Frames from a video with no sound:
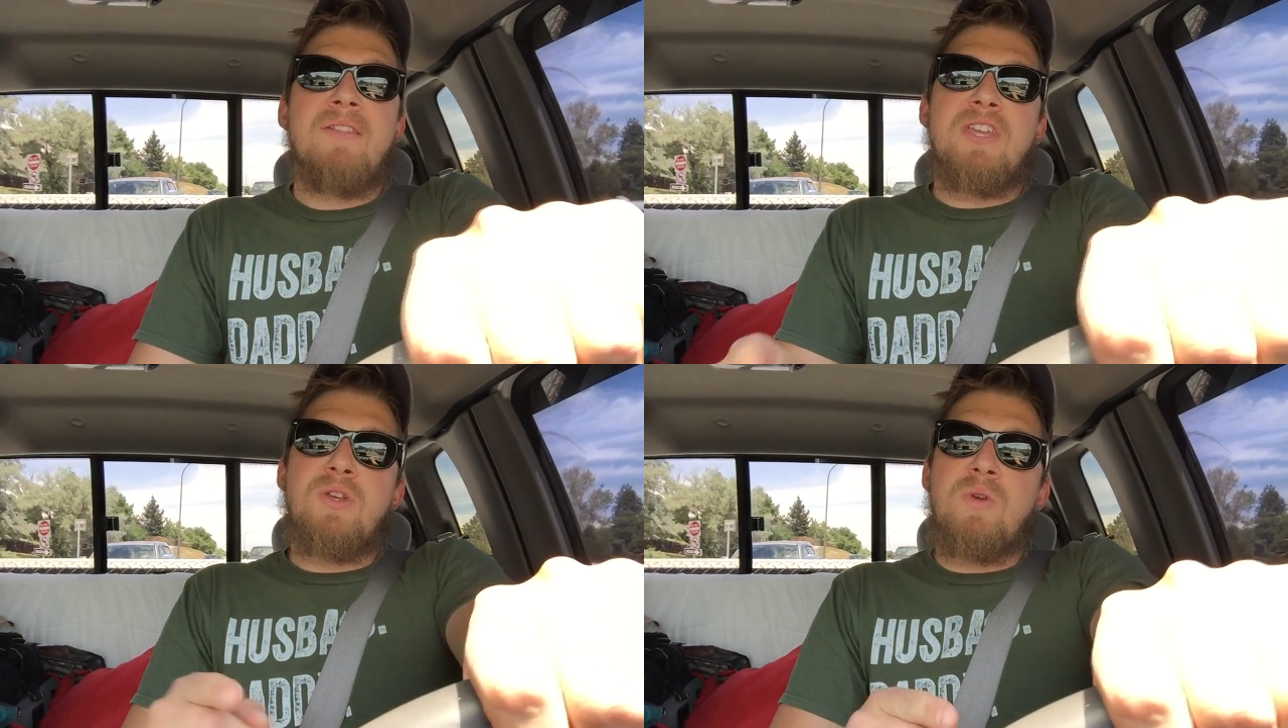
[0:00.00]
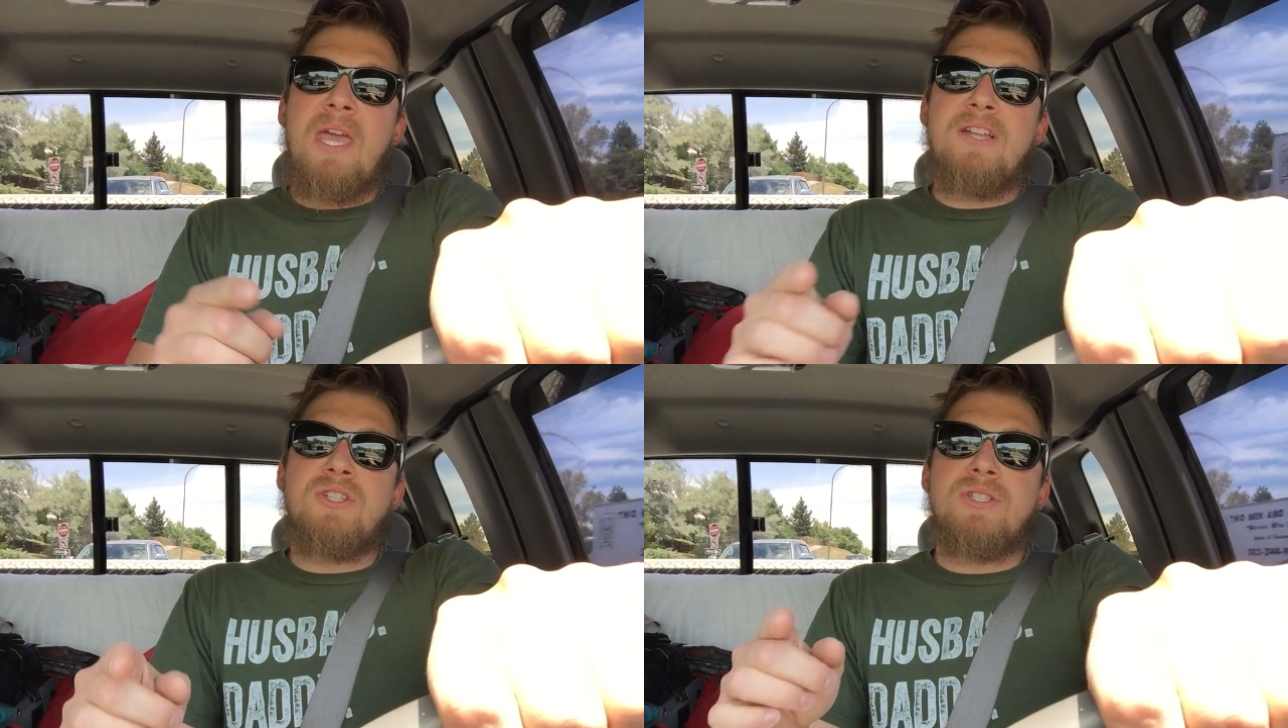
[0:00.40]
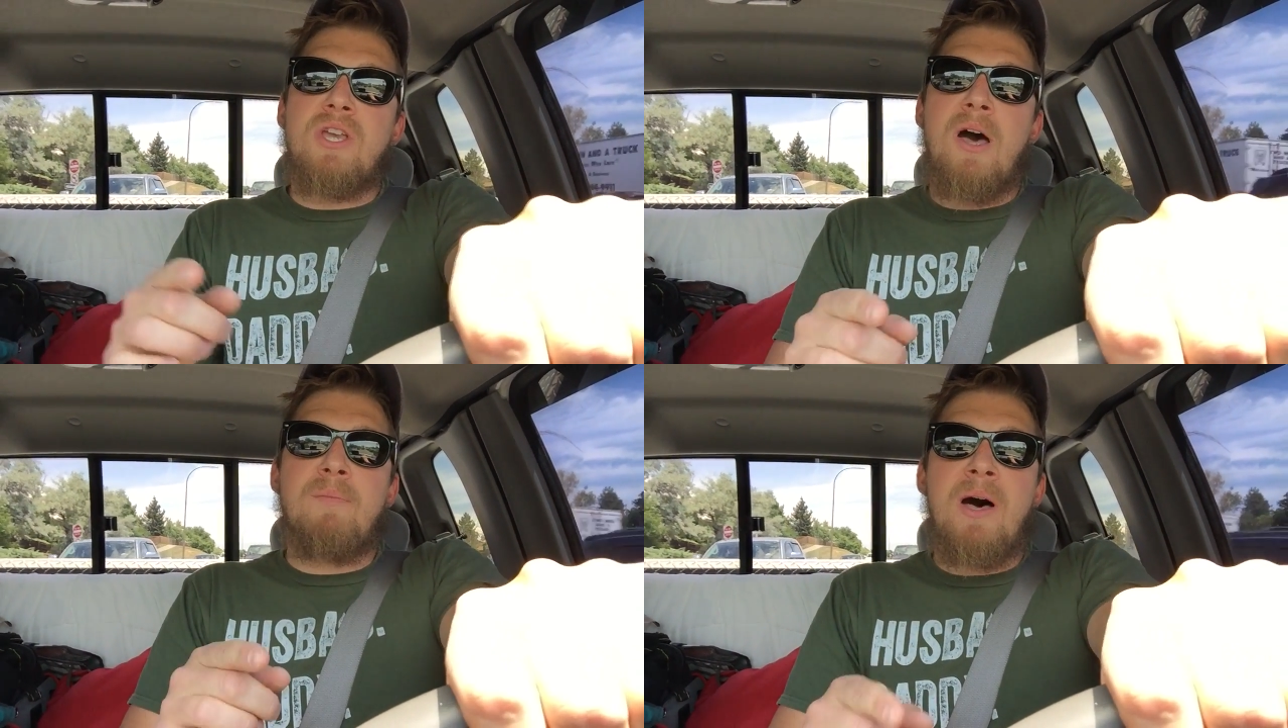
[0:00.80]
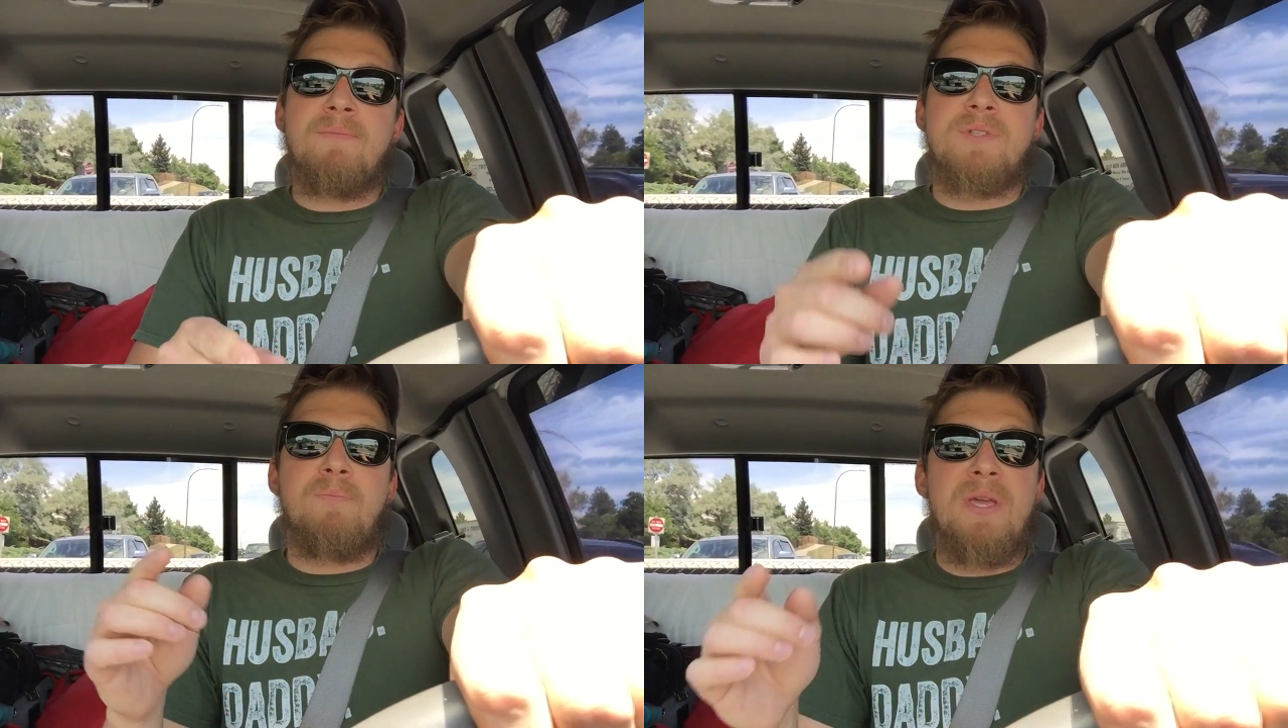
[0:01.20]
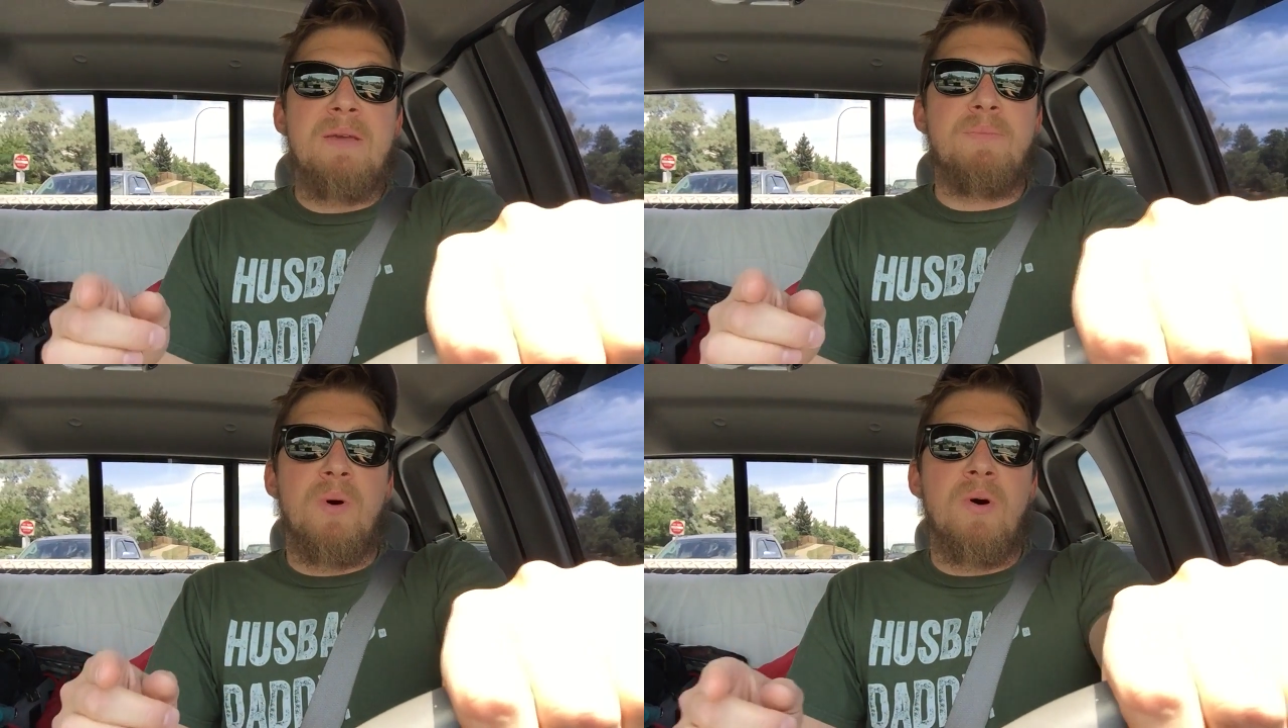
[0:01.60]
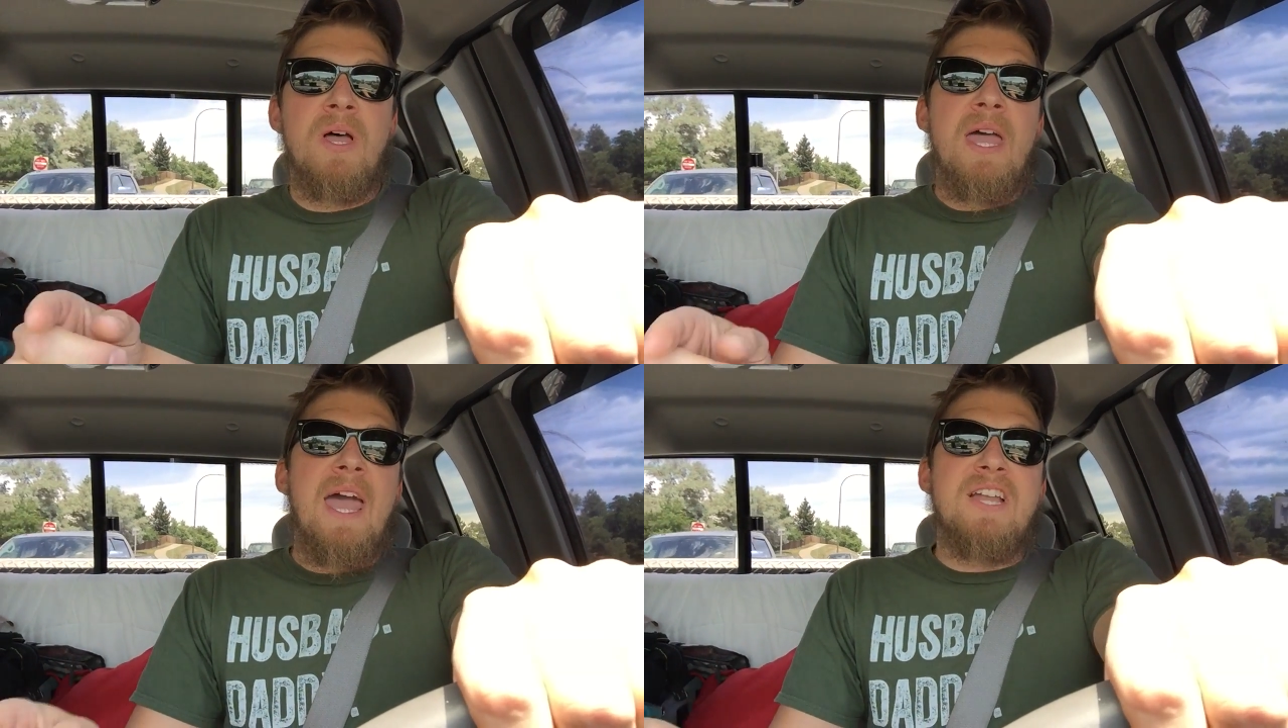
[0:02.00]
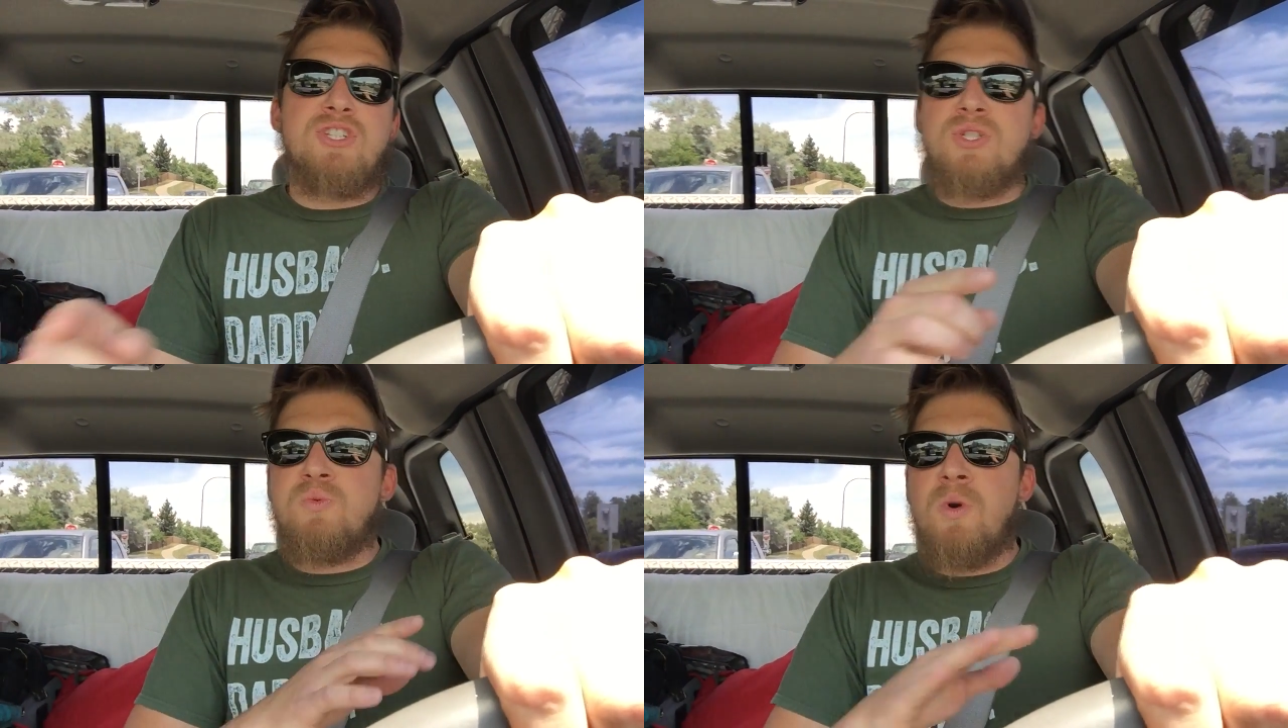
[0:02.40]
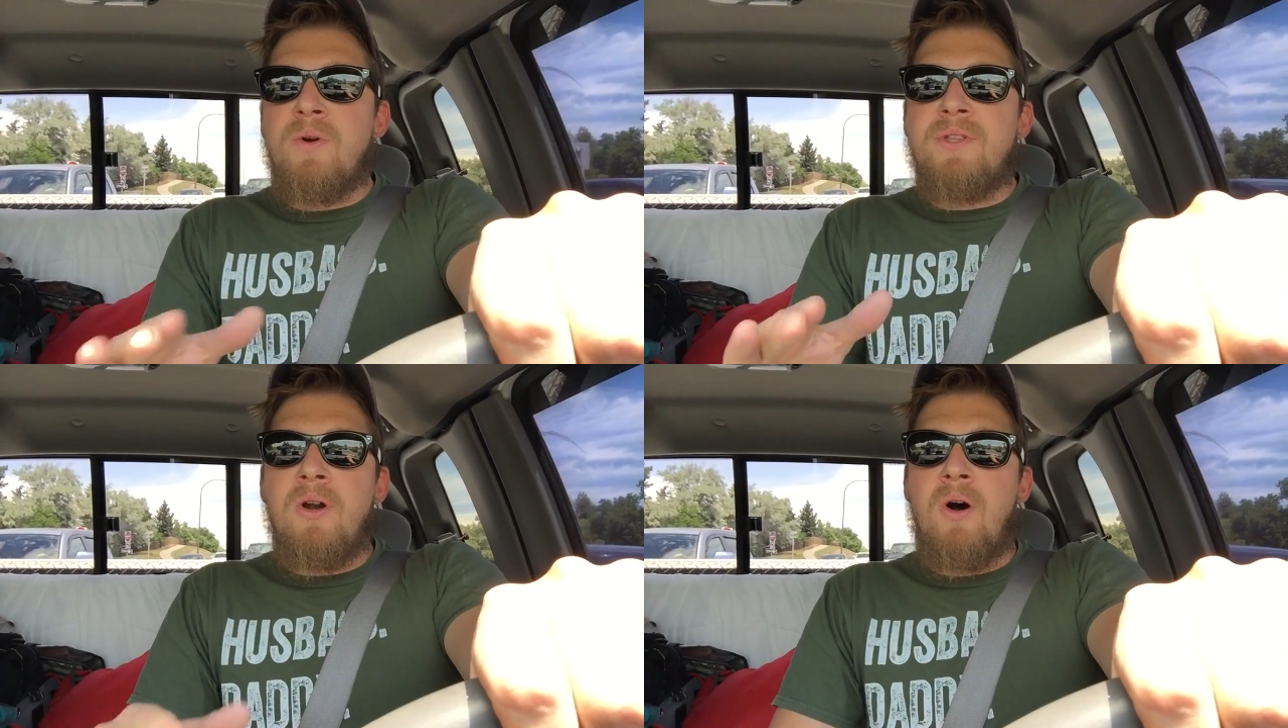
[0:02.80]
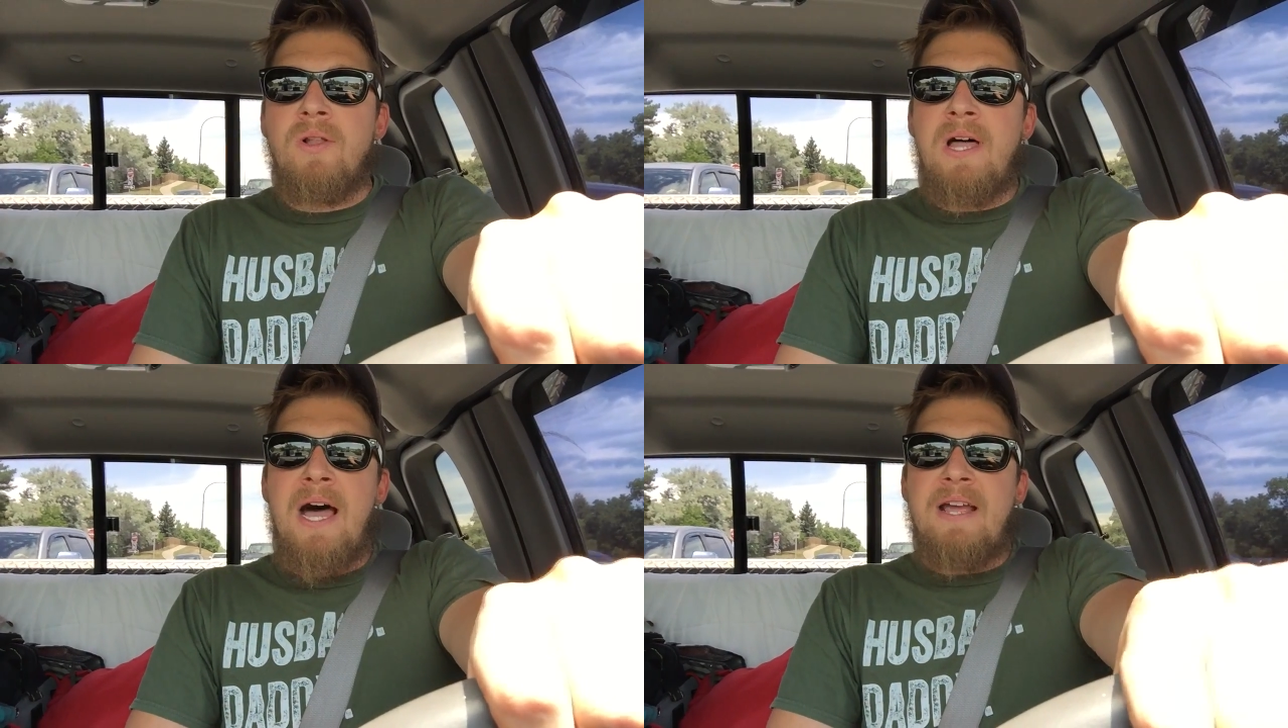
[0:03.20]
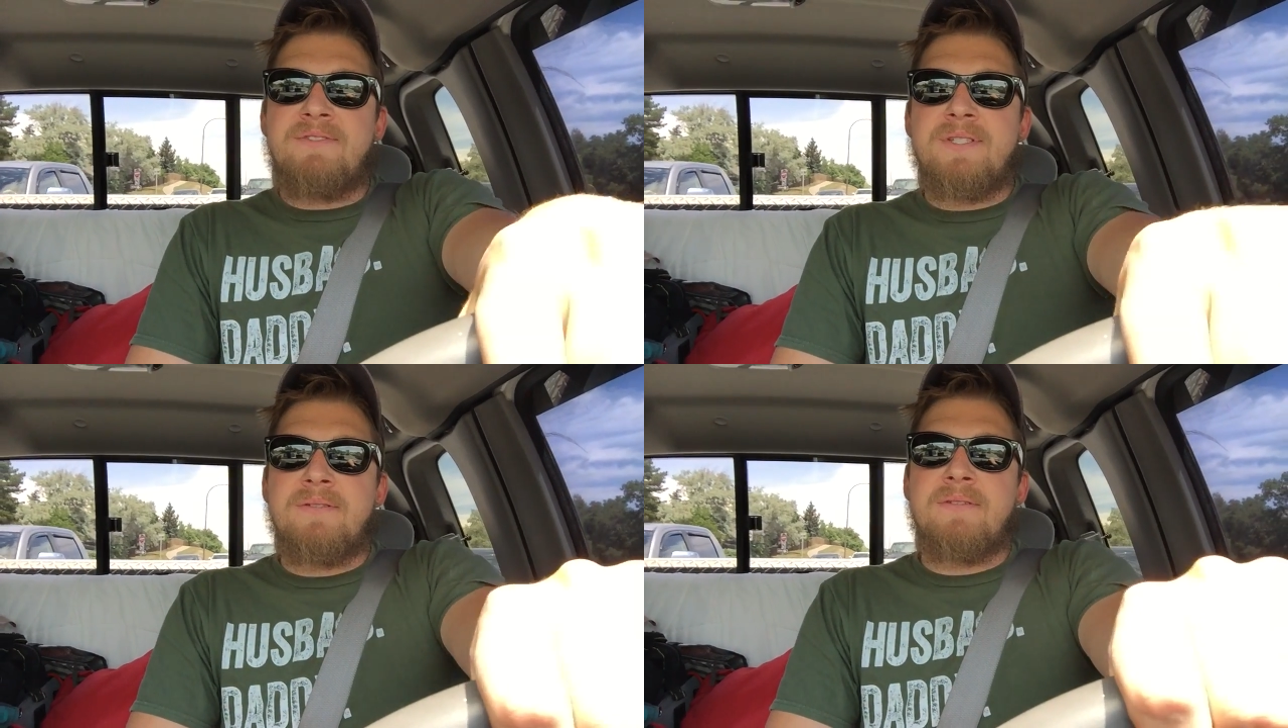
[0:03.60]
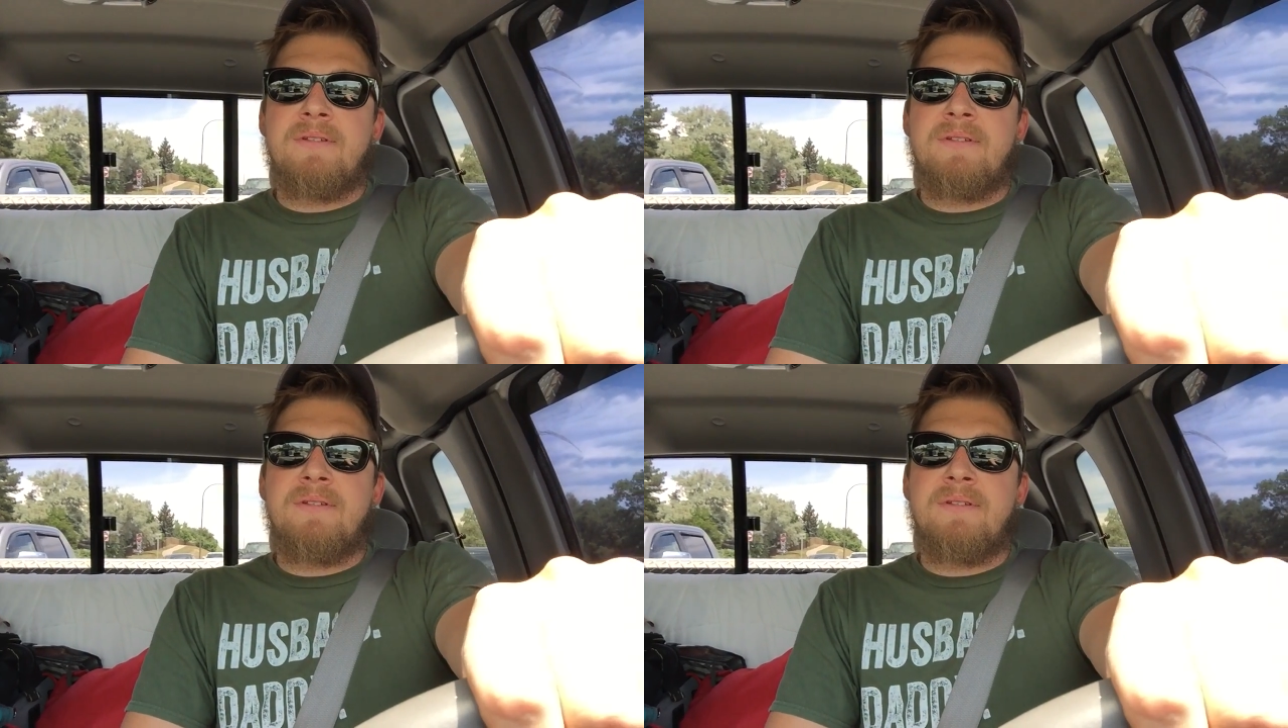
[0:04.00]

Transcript: that you can't just come up to people and just ruin their whole lives.